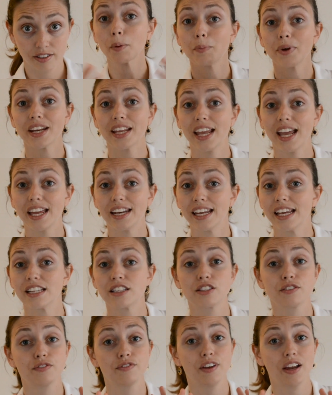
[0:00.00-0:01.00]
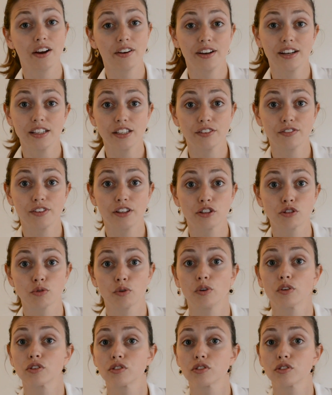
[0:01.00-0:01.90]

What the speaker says: But again, it's very individual.